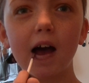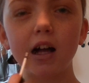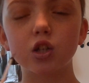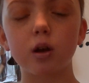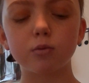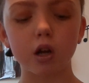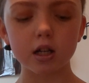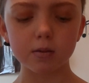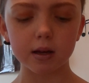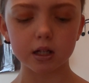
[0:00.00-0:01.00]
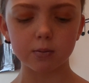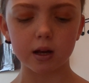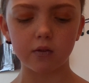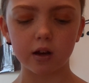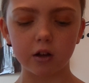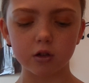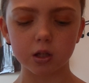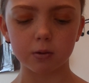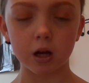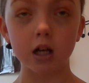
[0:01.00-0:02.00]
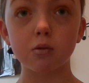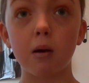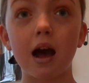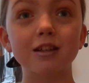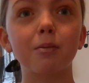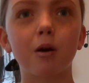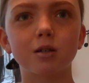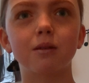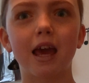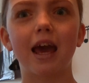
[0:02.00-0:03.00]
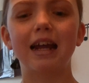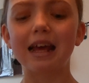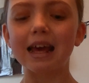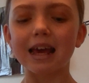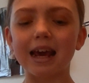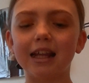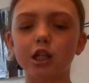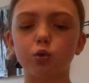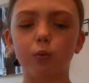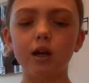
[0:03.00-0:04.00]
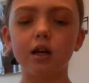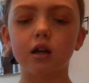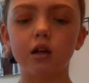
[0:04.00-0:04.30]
So I'm trying to make as many videos as I possibly can in this week.